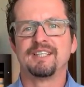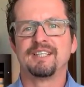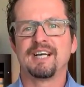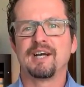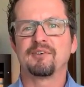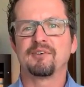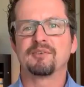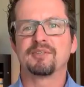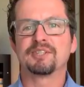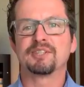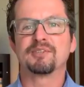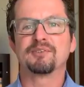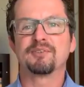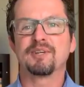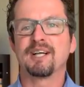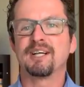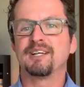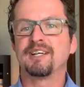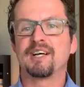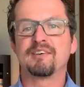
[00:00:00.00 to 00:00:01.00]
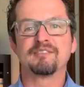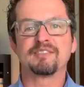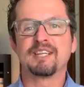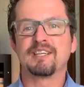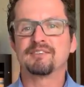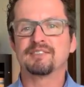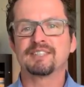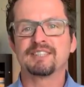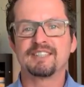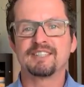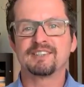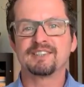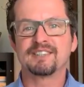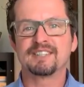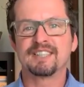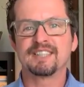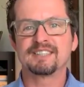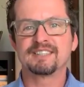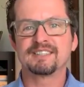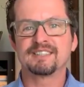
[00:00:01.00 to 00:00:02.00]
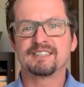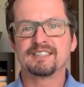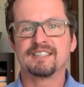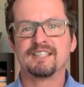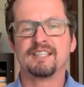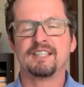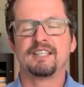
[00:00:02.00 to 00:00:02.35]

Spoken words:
I wish her well. I've never seen her since.